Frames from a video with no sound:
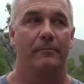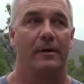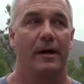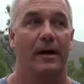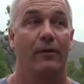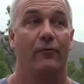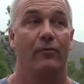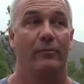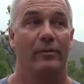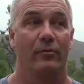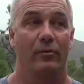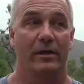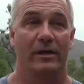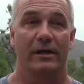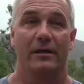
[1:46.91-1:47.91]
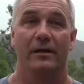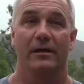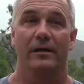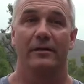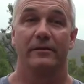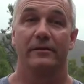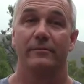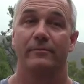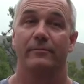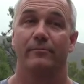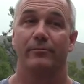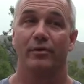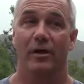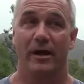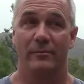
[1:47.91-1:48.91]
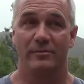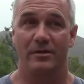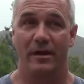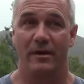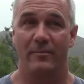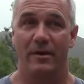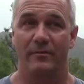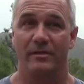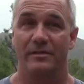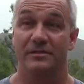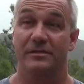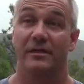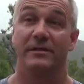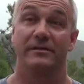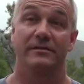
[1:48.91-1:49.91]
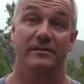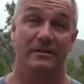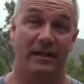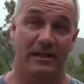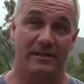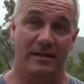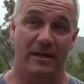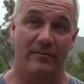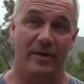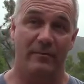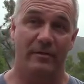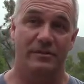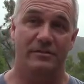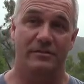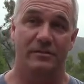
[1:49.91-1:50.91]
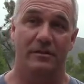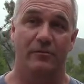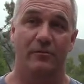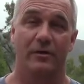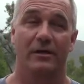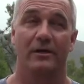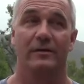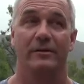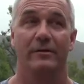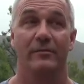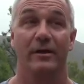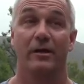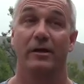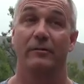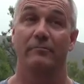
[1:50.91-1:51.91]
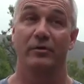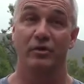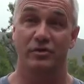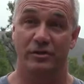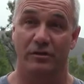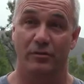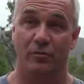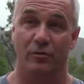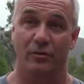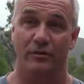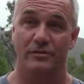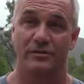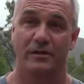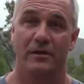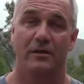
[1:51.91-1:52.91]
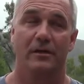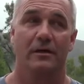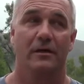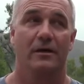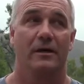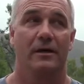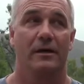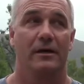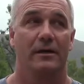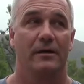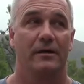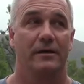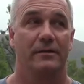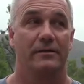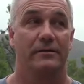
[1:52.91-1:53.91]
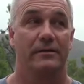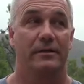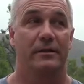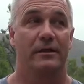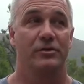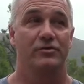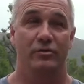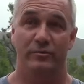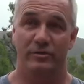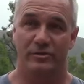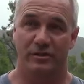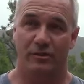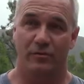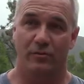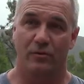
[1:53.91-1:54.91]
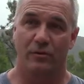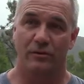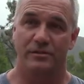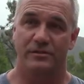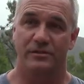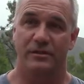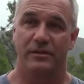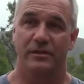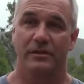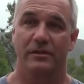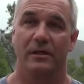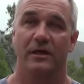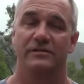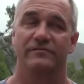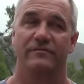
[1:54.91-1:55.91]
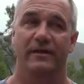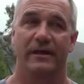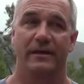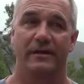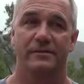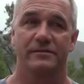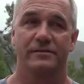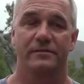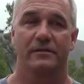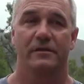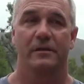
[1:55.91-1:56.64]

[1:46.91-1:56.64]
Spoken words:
I will be working on the Primetime Emmys. I did the Daytime Emmys. I'll work on the American Music Awards. I did the Country Music Awards in Las Vegas.